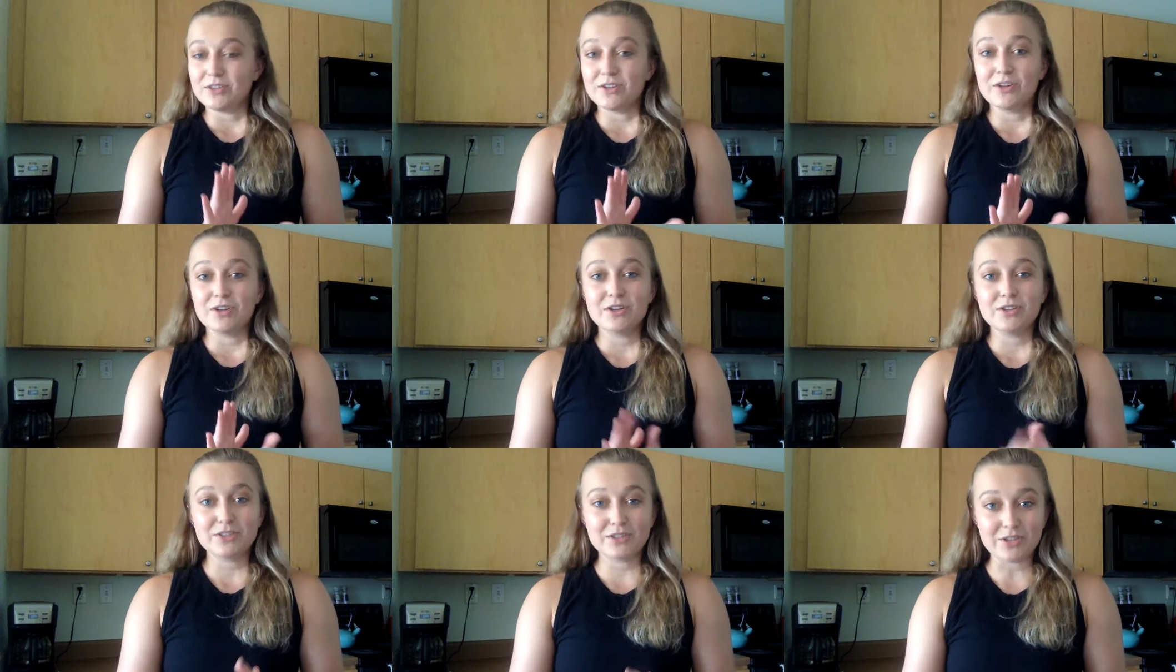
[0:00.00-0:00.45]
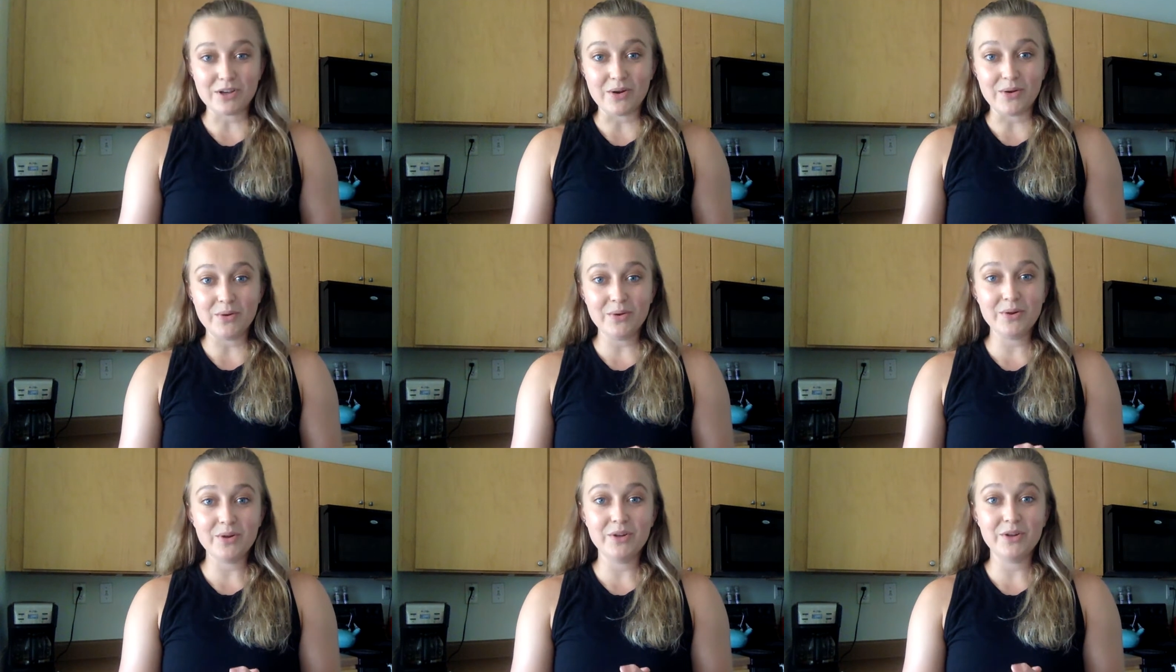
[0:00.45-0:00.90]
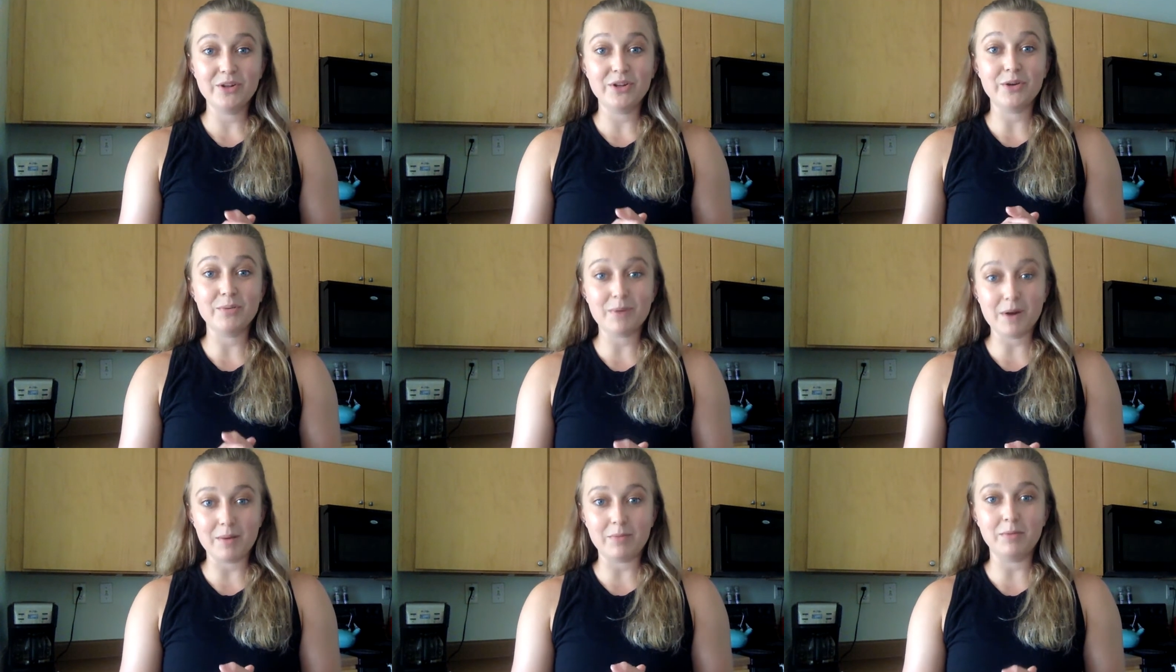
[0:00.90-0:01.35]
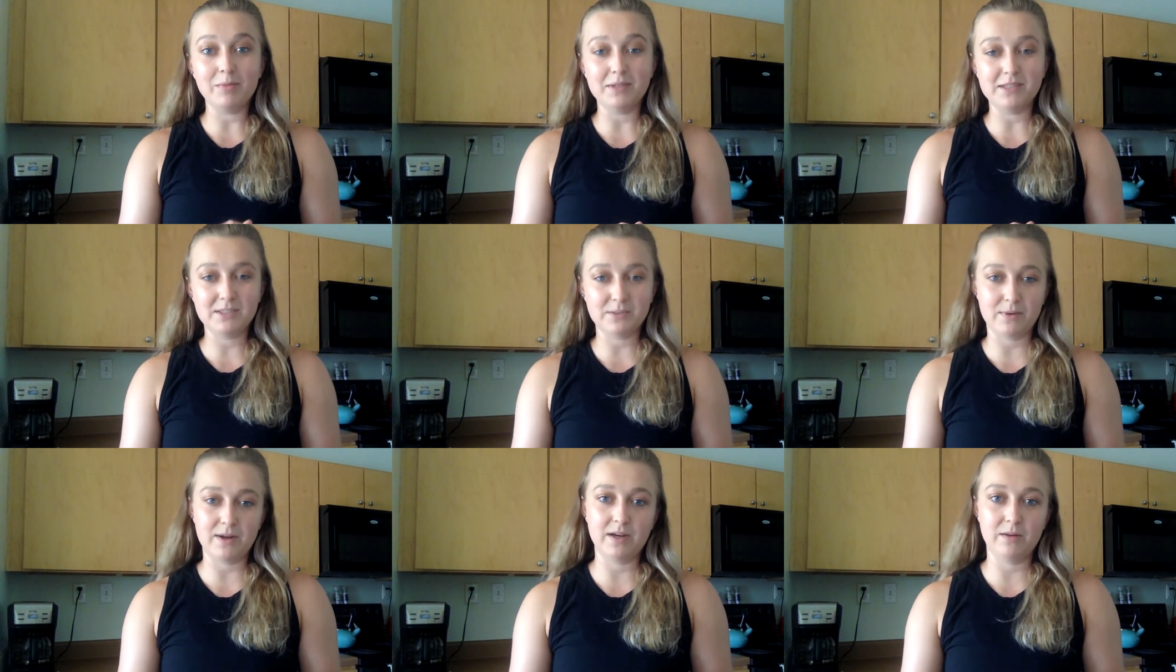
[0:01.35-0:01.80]
So, you're probably
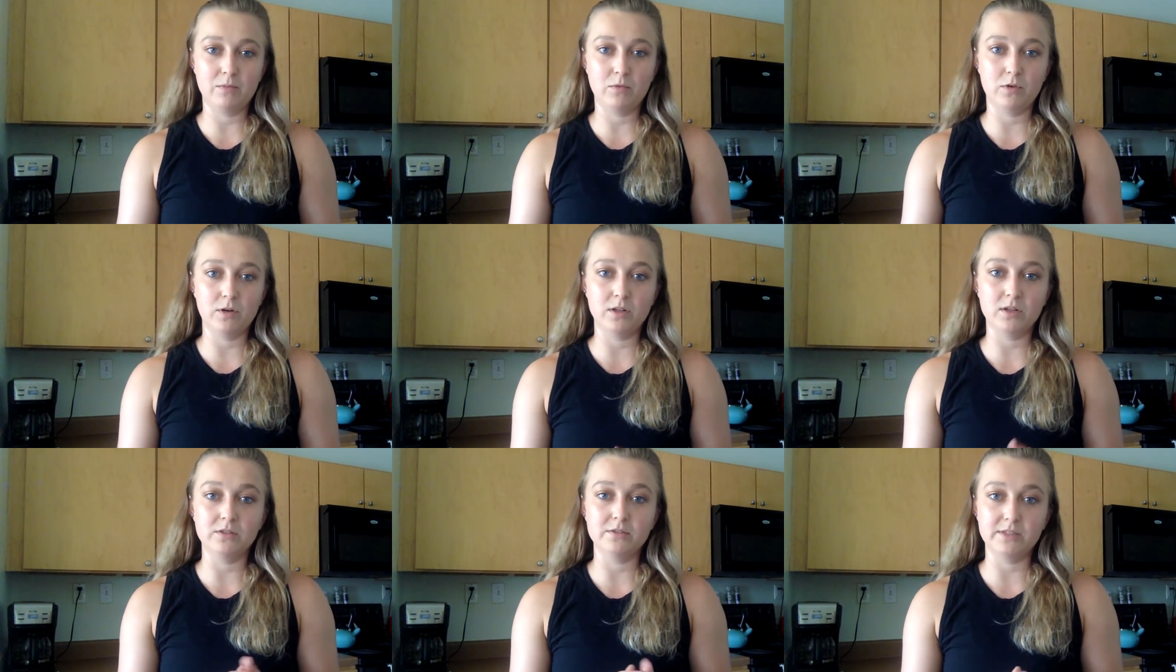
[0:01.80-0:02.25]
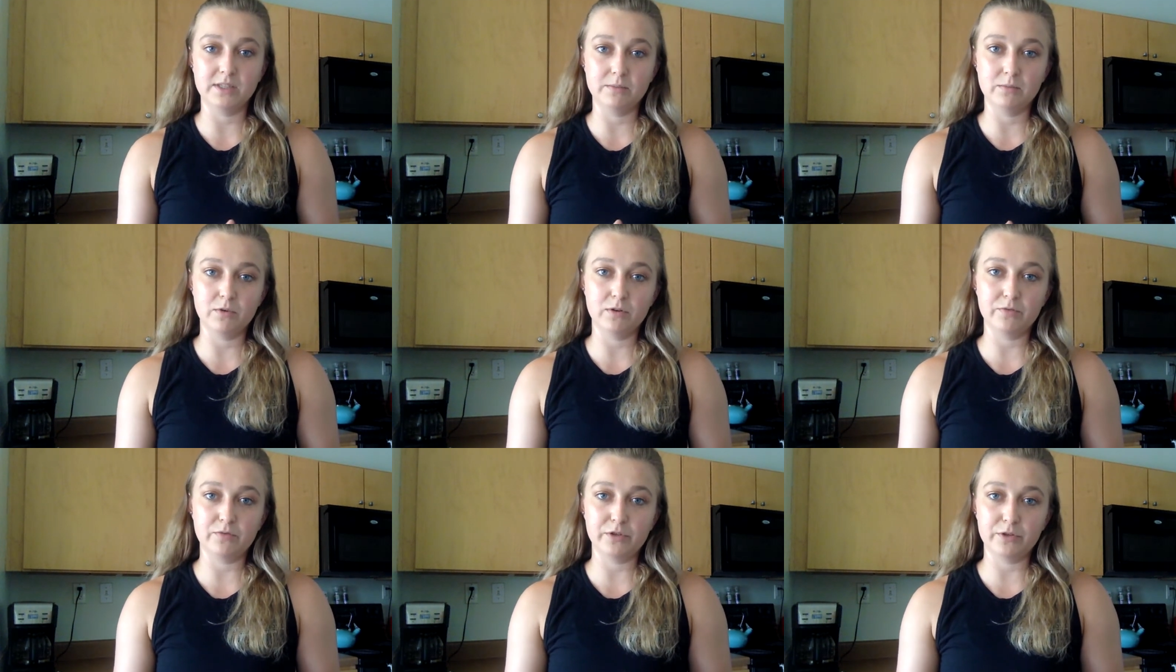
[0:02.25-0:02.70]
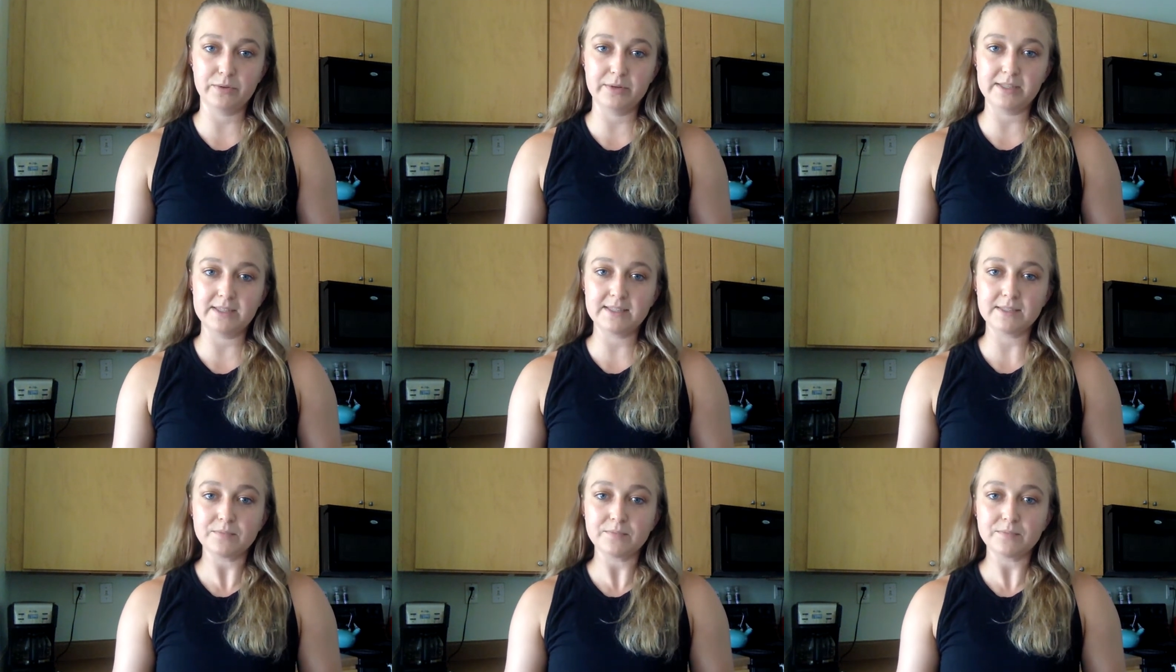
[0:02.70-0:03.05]
sweating more and losing more fluids.